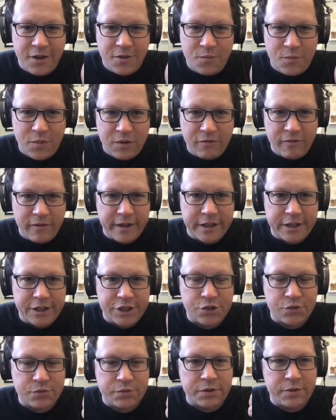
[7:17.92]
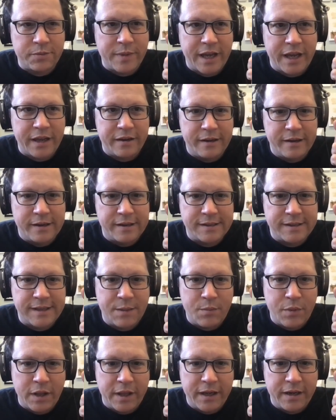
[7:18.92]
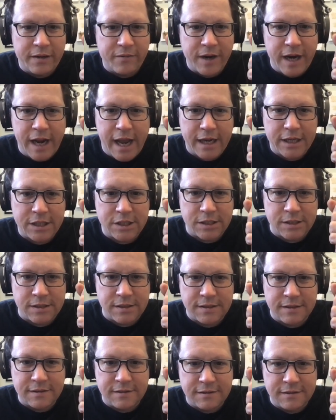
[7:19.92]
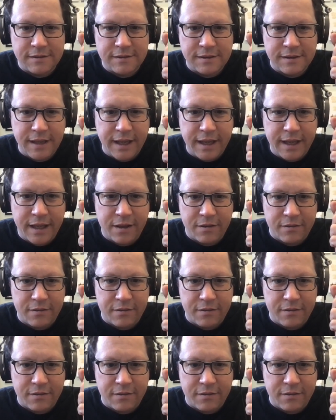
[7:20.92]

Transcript: be really sure about assembling reactions. Thank you.